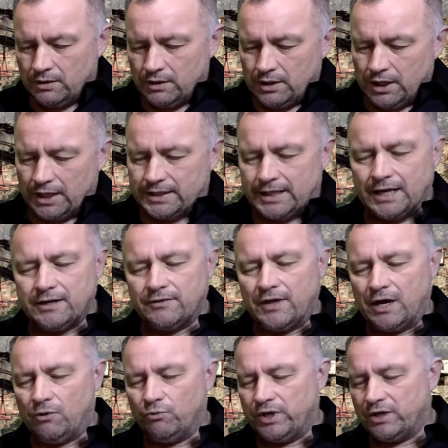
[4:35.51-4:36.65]
At the end of
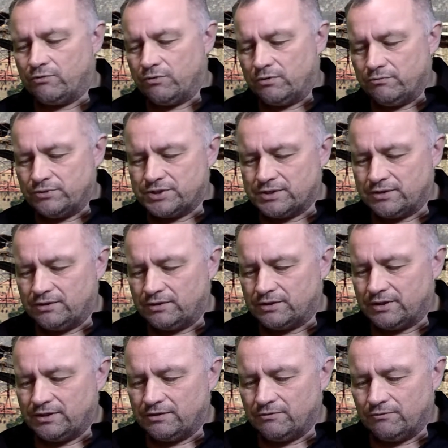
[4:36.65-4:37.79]
that week, while we still
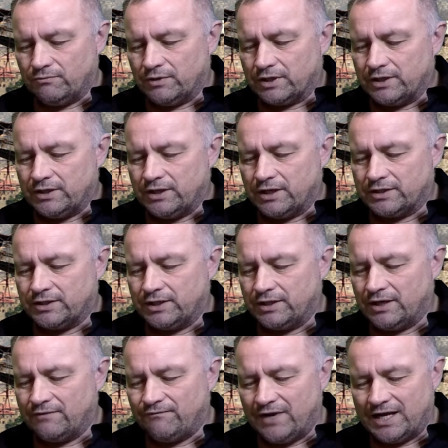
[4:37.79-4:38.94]
were conducting
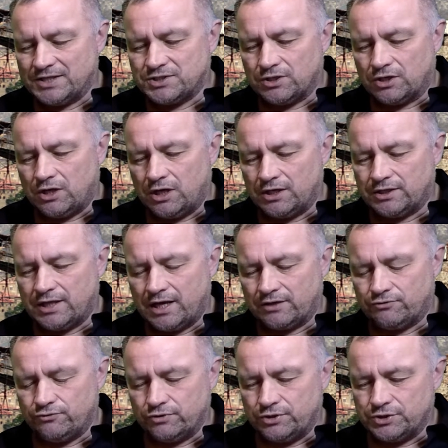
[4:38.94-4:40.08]
advanced to contact
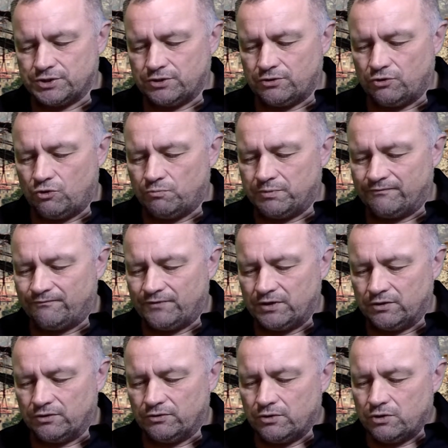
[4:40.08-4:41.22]
drills in an open
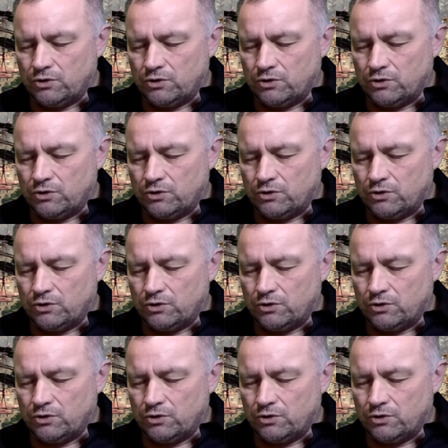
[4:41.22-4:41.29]
field,